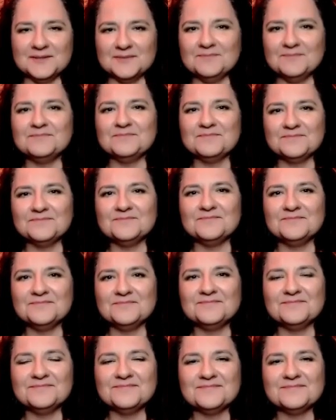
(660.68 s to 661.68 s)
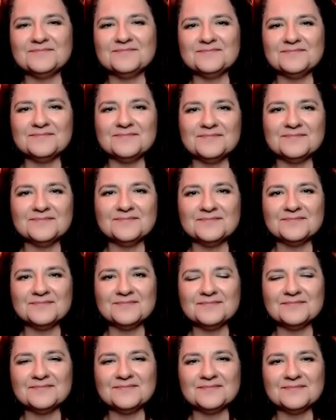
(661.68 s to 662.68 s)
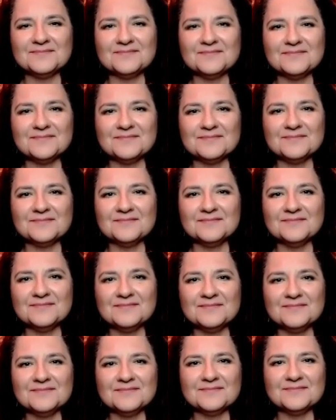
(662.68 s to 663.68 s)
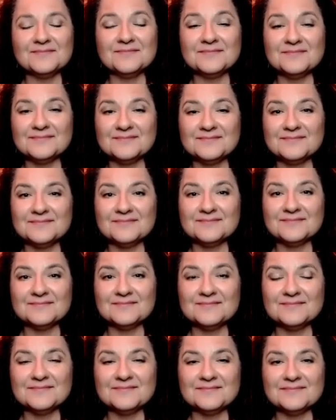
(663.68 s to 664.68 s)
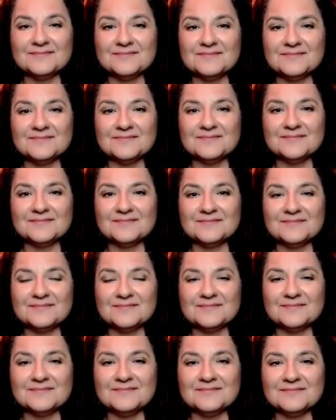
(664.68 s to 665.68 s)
No words are spoken by the person on screen.